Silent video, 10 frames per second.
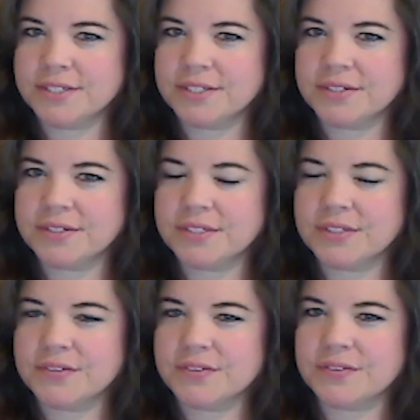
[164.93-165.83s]

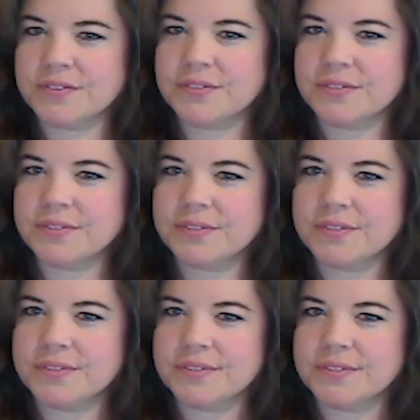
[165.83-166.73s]

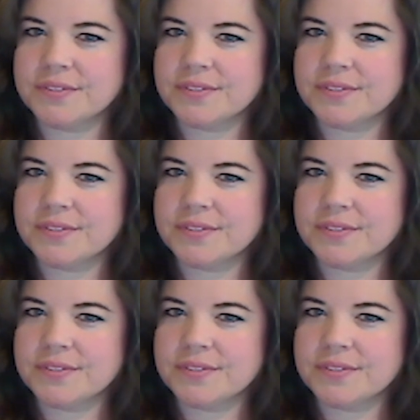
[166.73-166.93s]
(no one is talking)